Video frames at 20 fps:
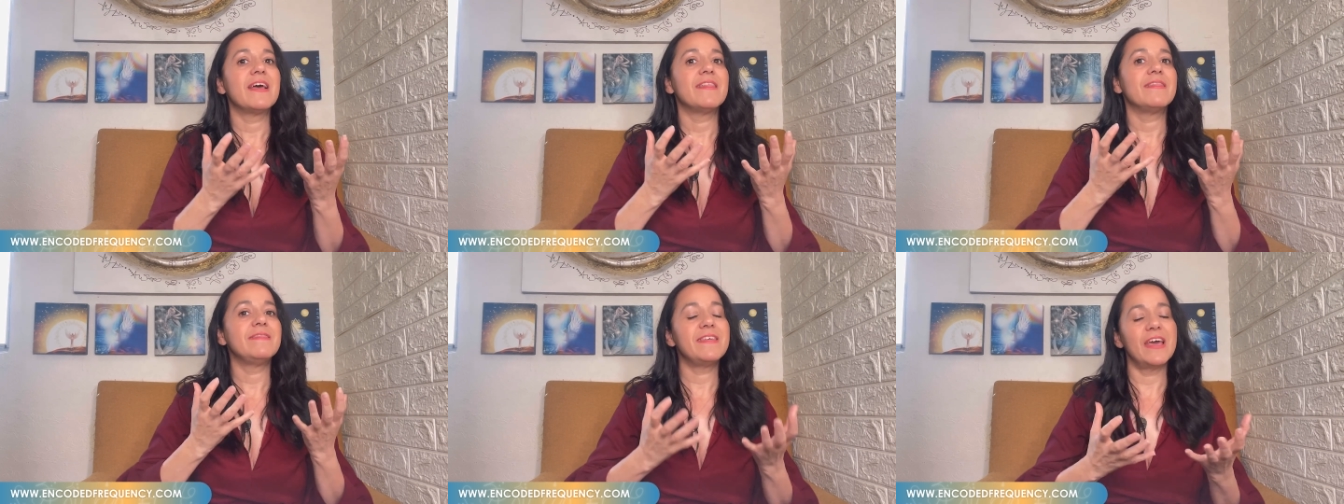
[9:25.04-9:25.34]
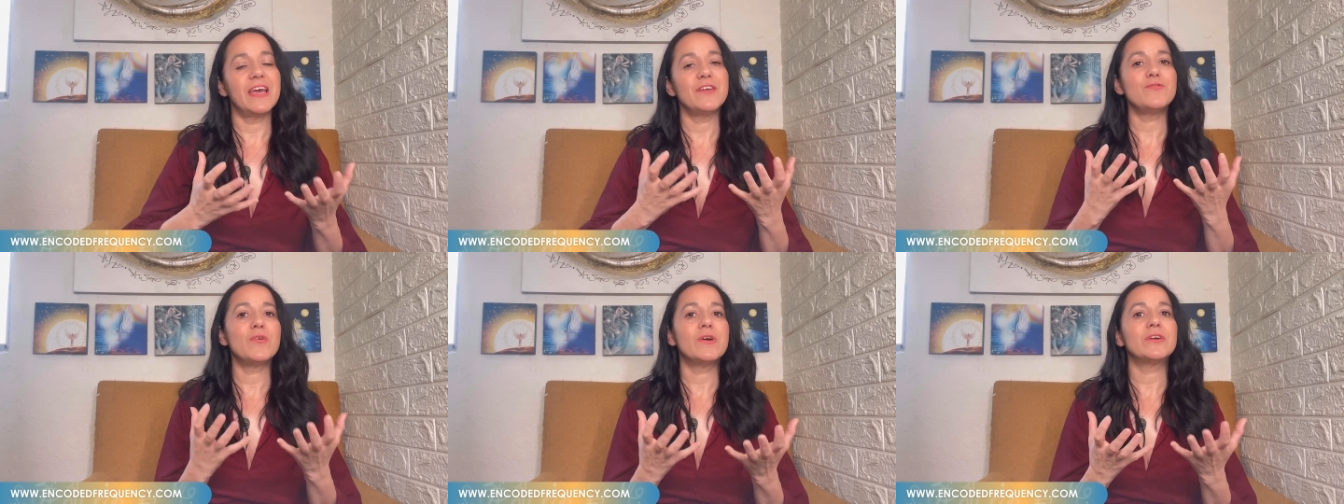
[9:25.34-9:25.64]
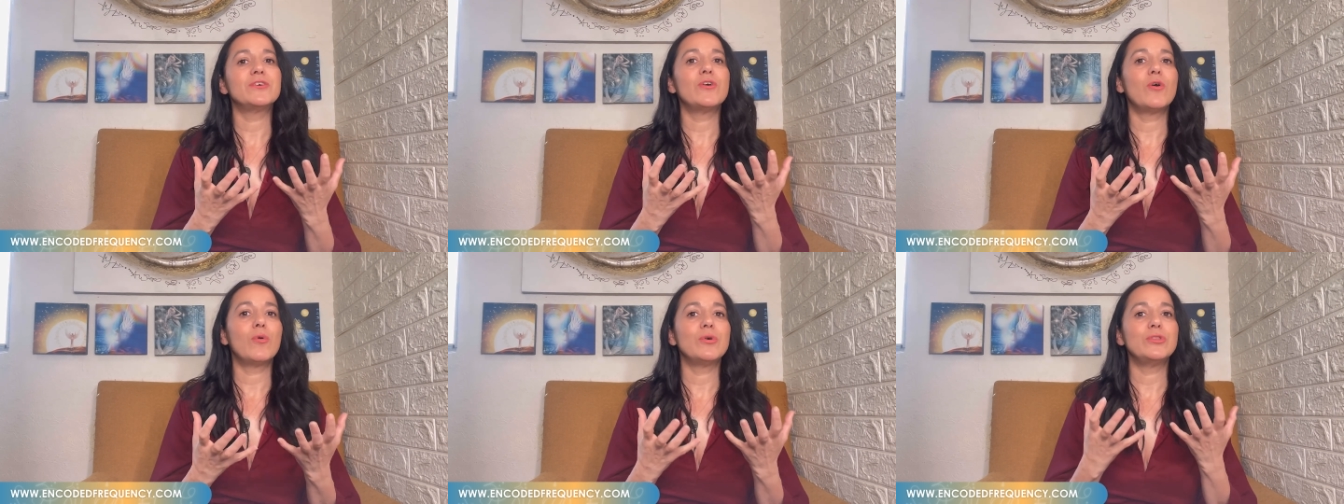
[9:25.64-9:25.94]
then you are
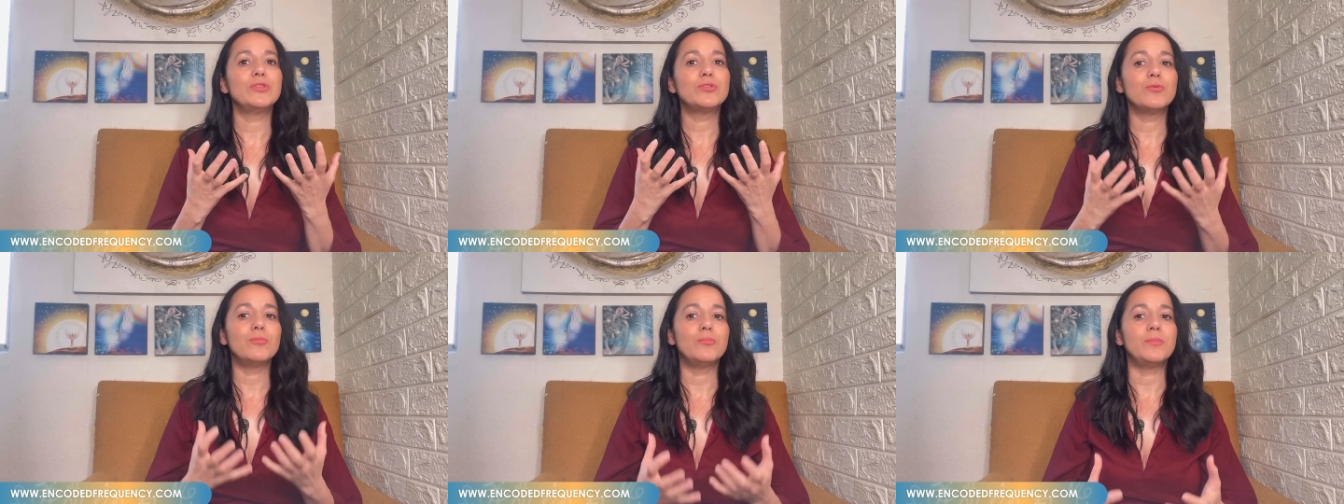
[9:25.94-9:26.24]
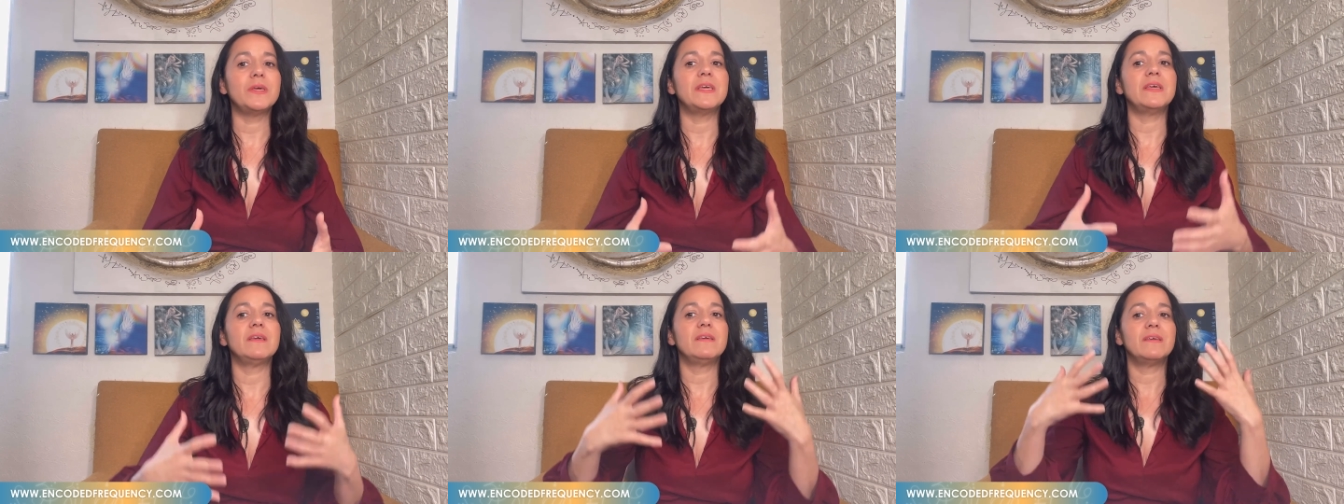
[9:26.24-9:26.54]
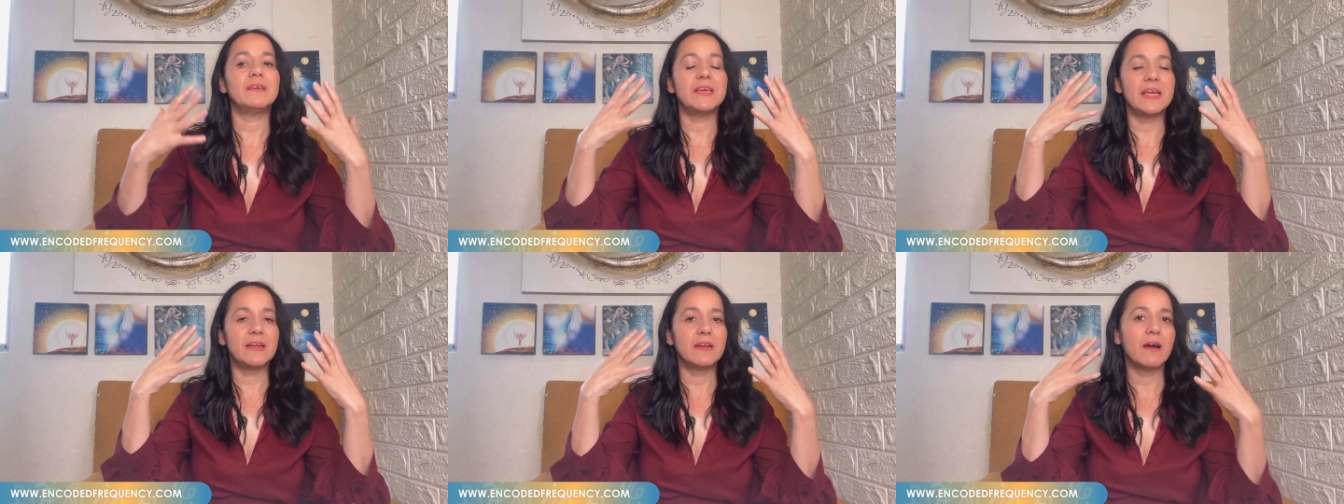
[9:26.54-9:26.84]
going to be
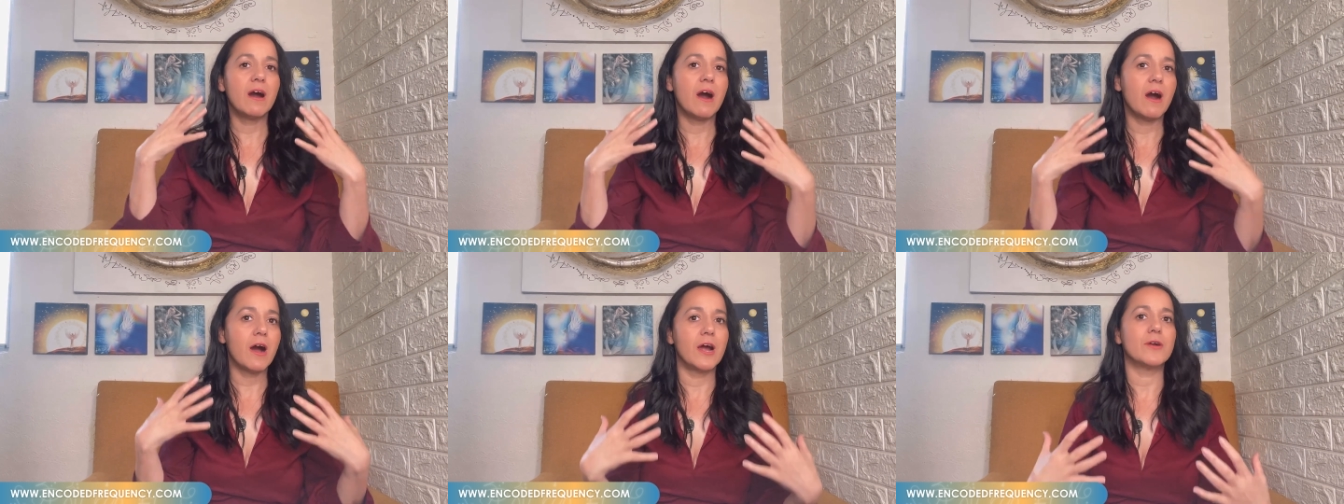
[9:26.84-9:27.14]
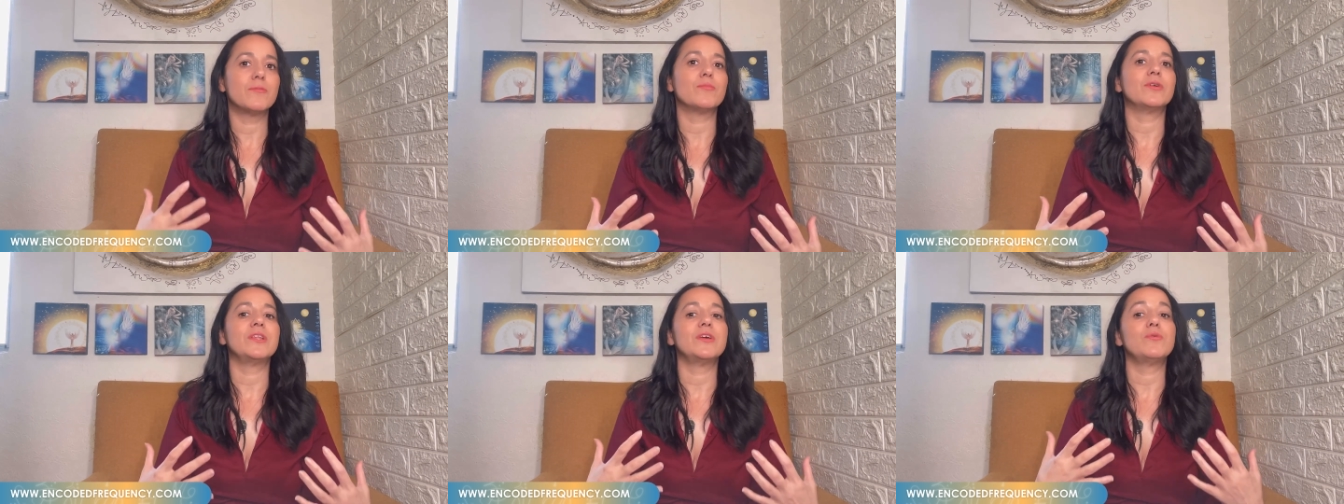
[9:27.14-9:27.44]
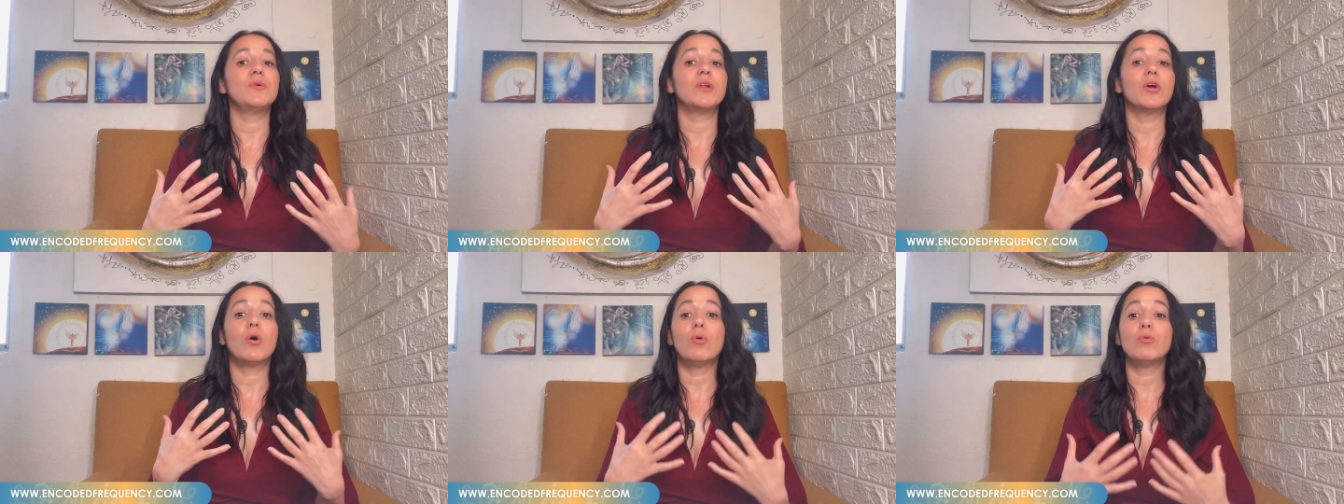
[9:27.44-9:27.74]
in harmony
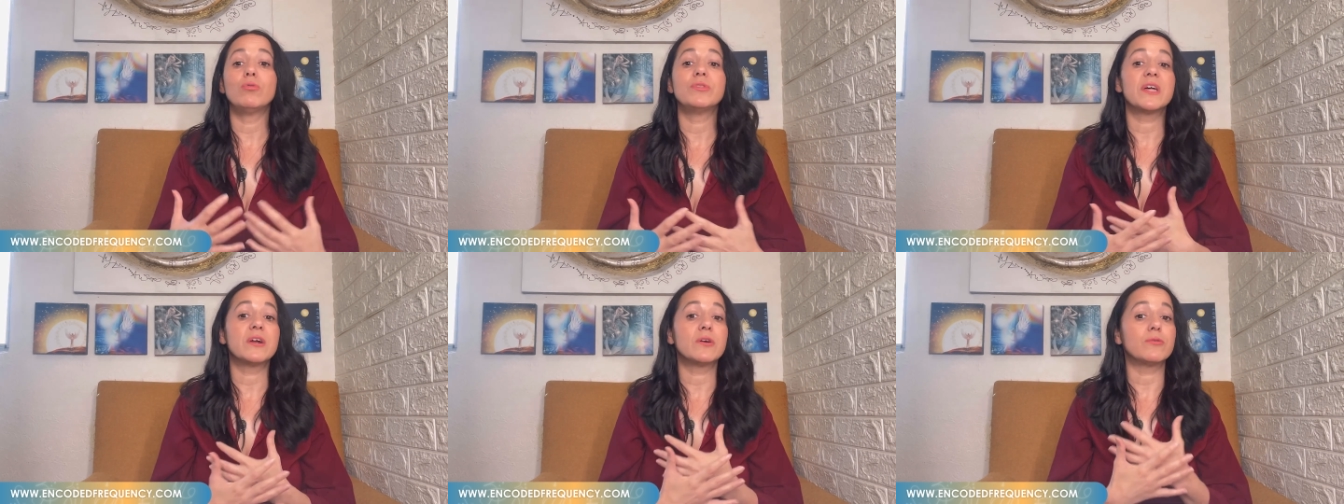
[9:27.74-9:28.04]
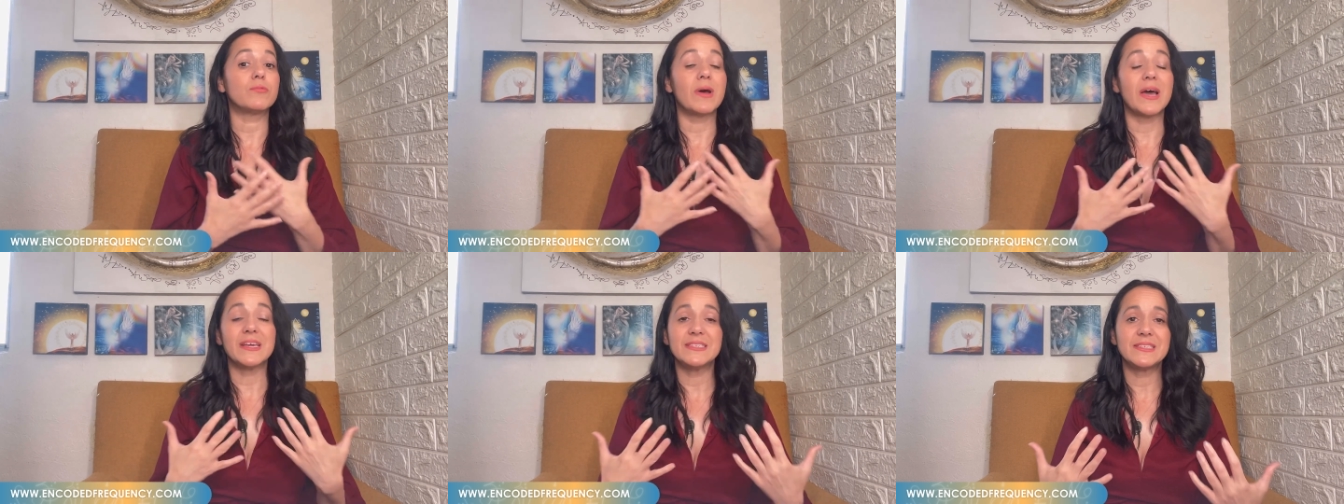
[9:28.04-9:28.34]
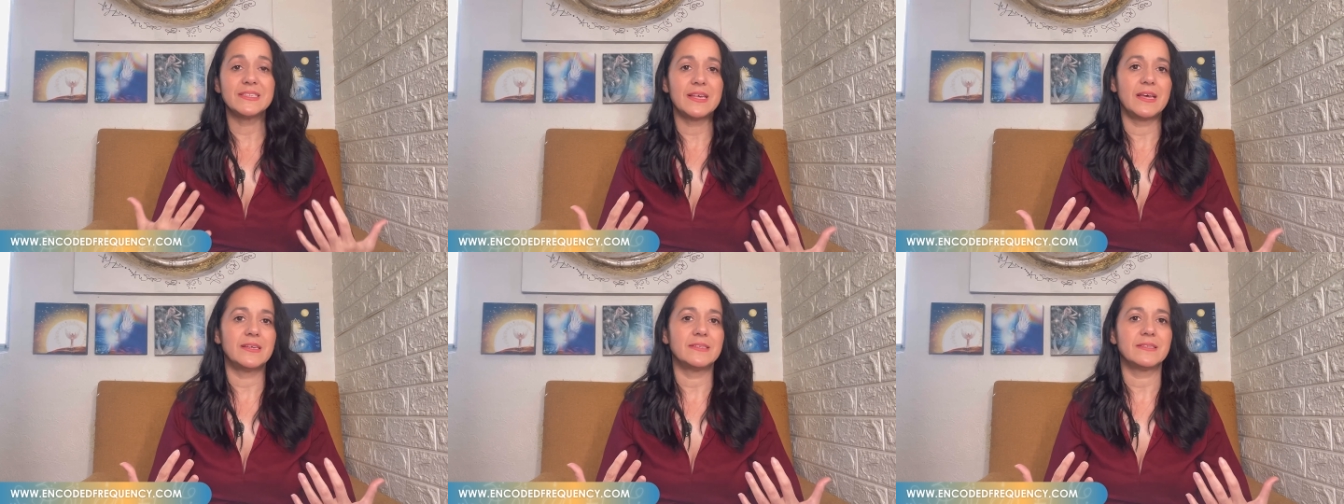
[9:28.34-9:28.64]
with all that
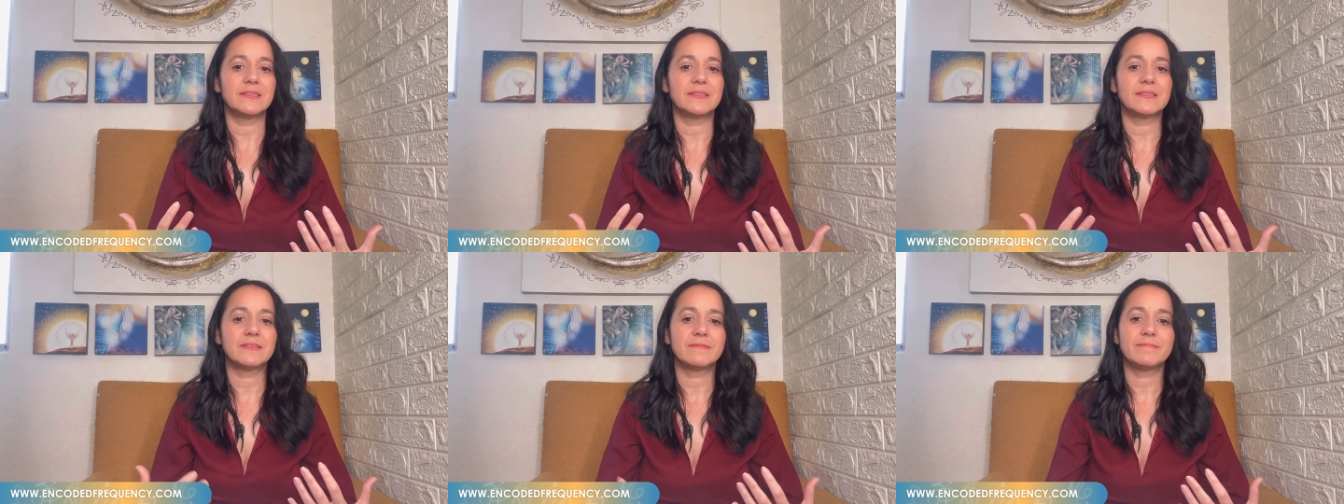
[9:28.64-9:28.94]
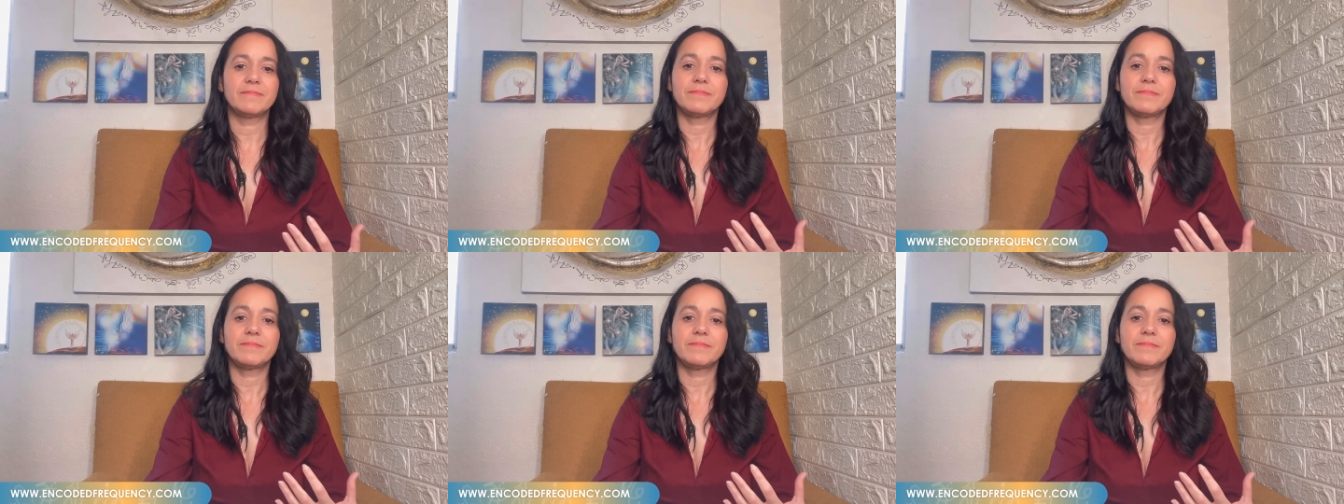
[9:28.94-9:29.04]
arises.